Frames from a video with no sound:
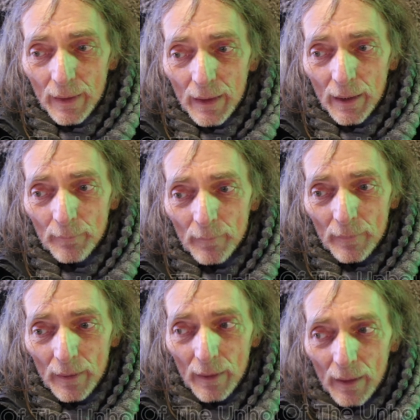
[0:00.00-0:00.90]
I
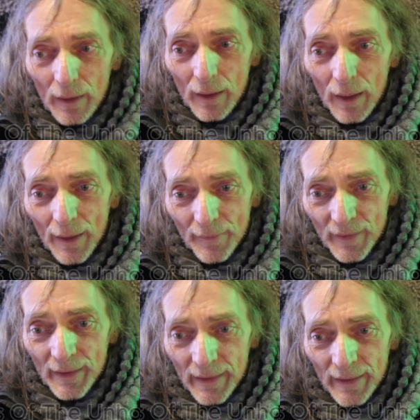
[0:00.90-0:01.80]

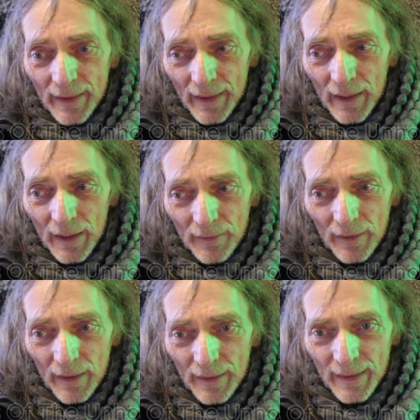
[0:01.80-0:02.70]
think, it's a
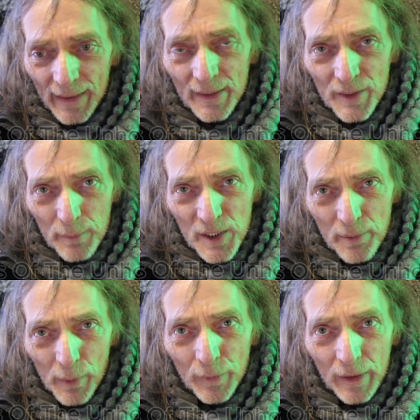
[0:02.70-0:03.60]
bit
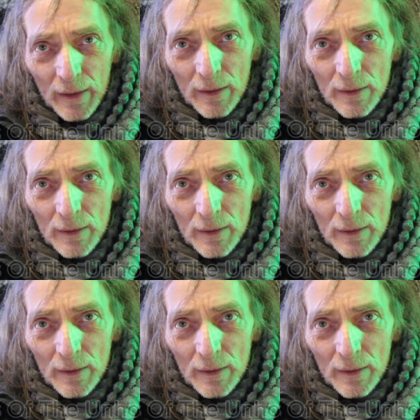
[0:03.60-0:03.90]
spooky.